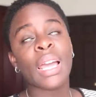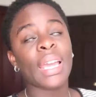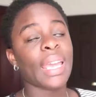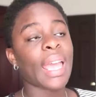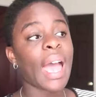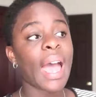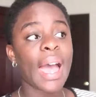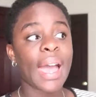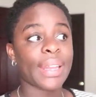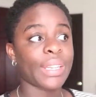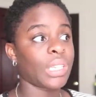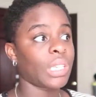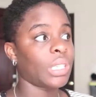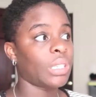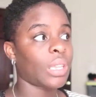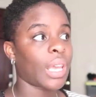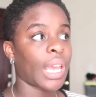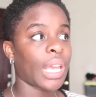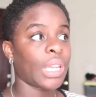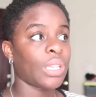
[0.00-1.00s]
yeah,
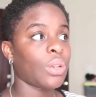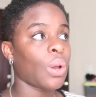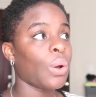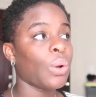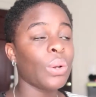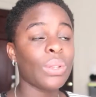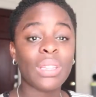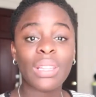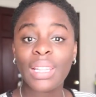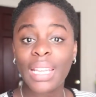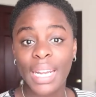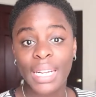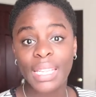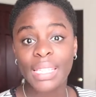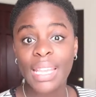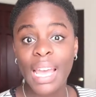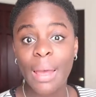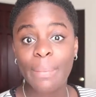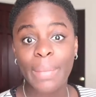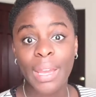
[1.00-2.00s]
I told the
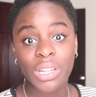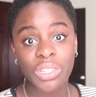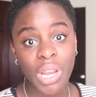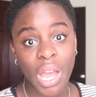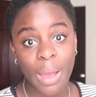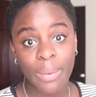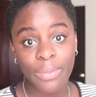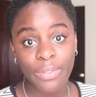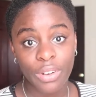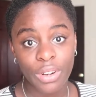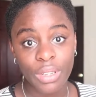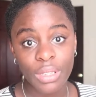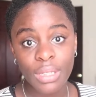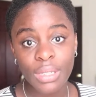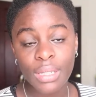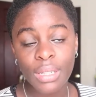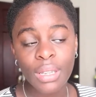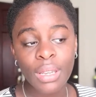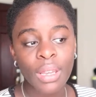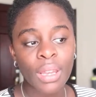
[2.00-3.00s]
ladies at my job
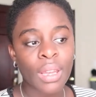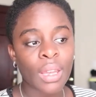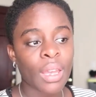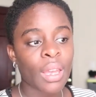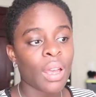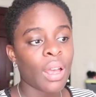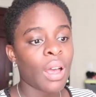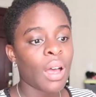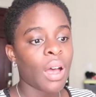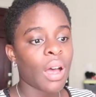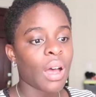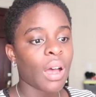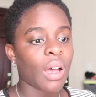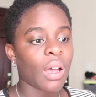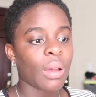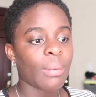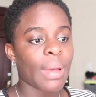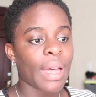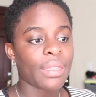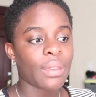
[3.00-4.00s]
first,
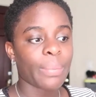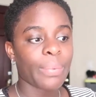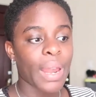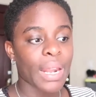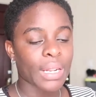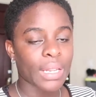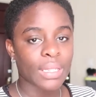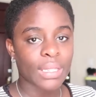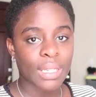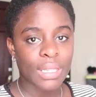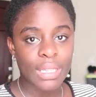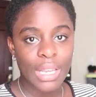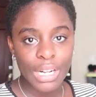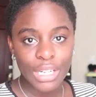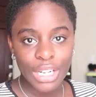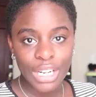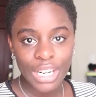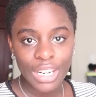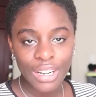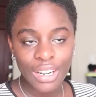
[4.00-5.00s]
at the pregnancy
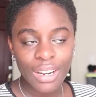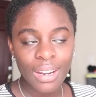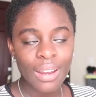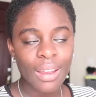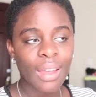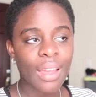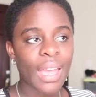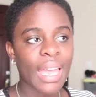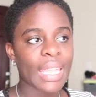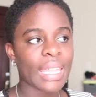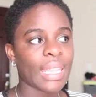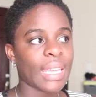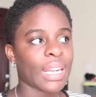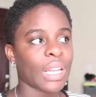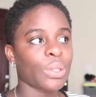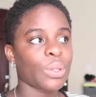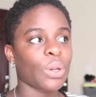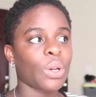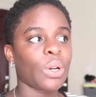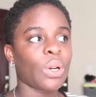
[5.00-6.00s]
center, and then
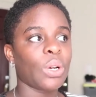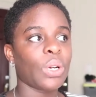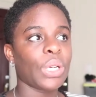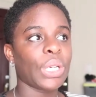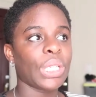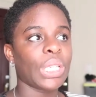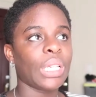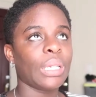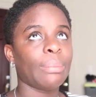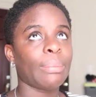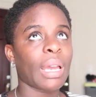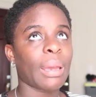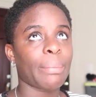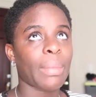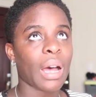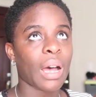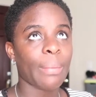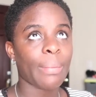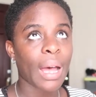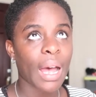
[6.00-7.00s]
I told my
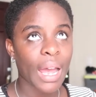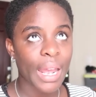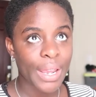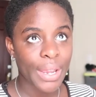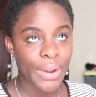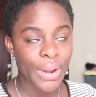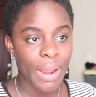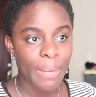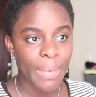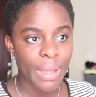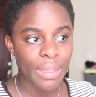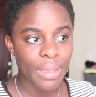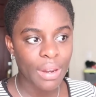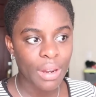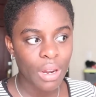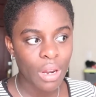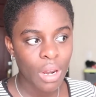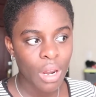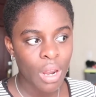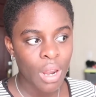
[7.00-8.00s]
mom, aunt, and
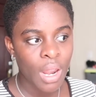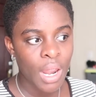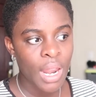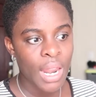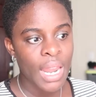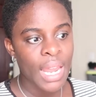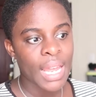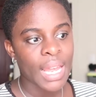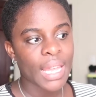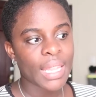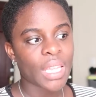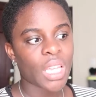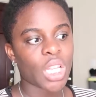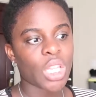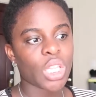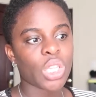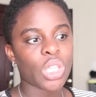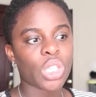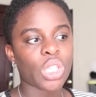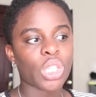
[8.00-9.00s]
grandmother, and
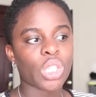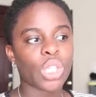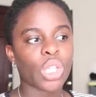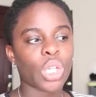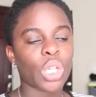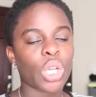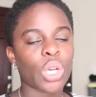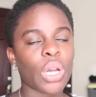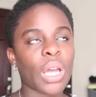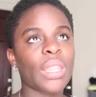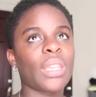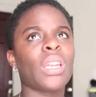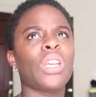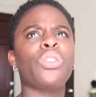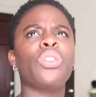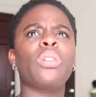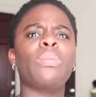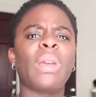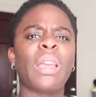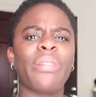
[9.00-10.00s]
then I
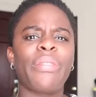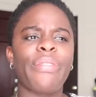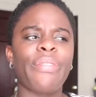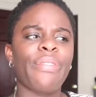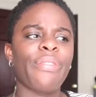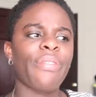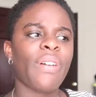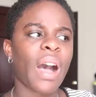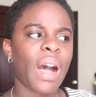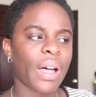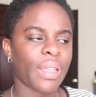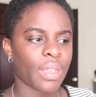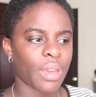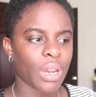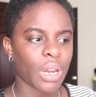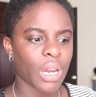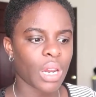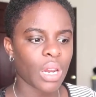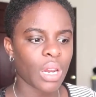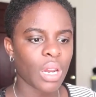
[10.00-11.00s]
told my
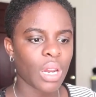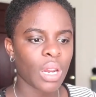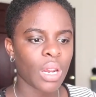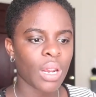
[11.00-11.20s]
father.